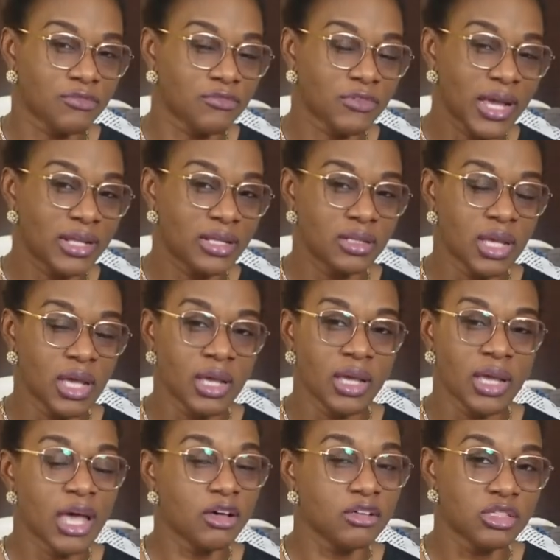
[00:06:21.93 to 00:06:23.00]
find
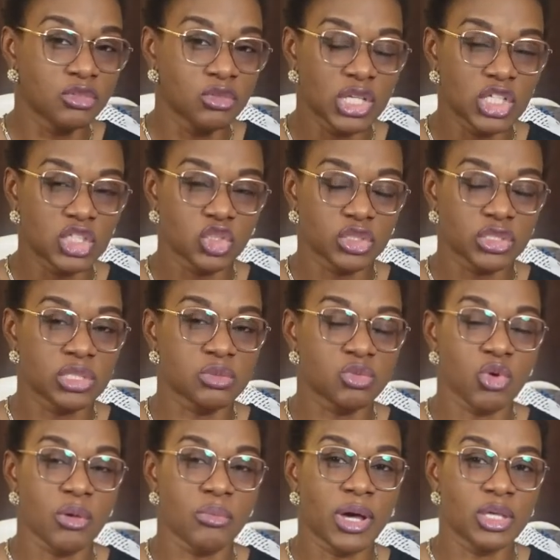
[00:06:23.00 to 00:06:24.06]
healthy relationships
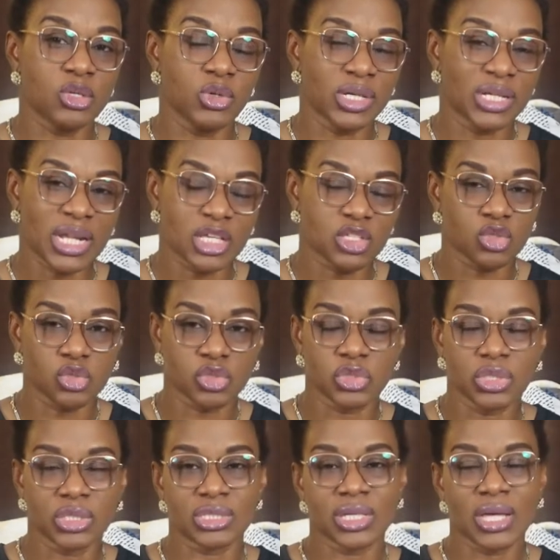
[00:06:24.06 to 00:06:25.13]
whereby you can
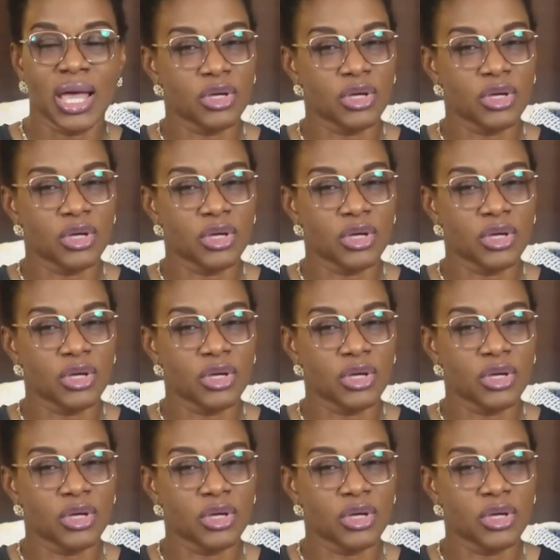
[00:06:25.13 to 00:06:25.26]
associate.